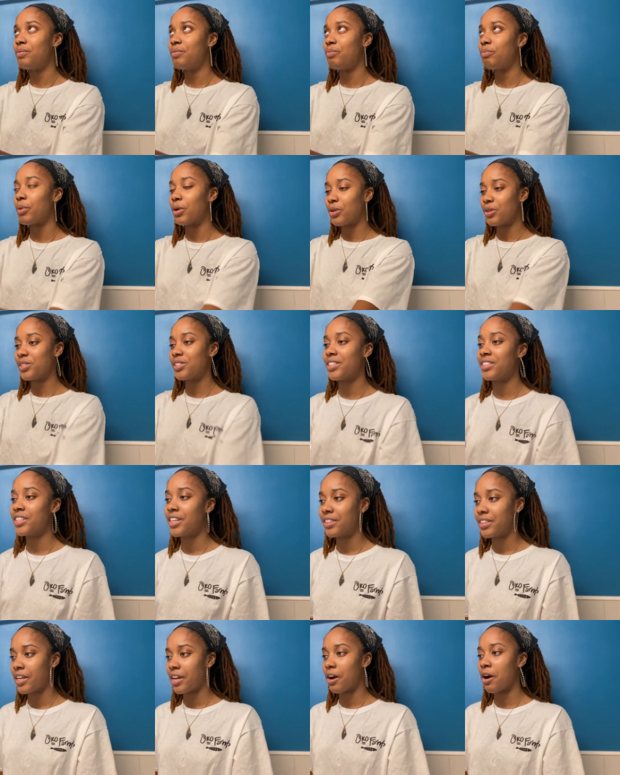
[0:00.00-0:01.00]
person
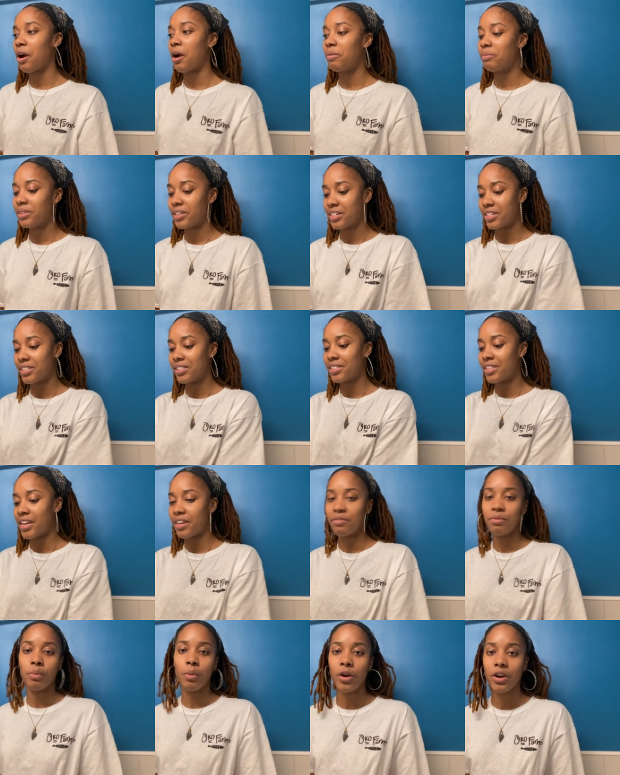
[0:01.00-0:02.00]
that they are because
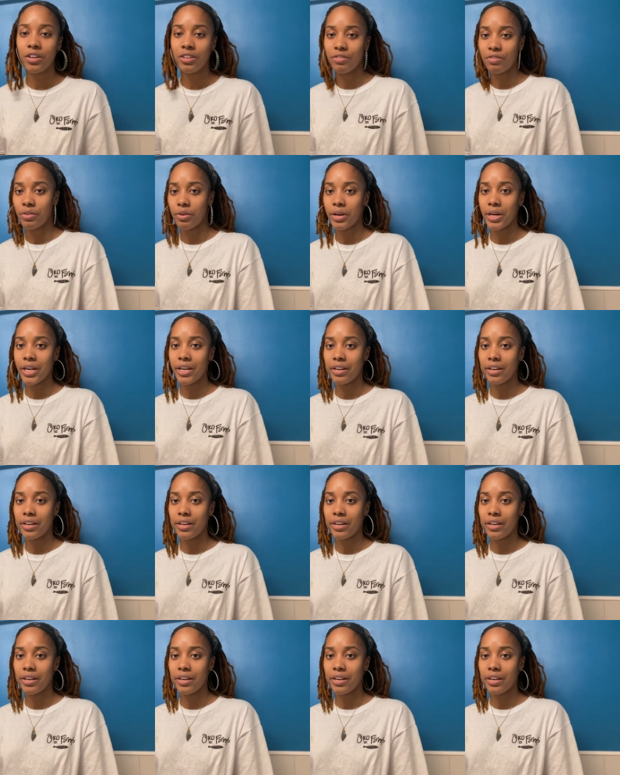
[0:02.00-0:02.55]
they've worked for it.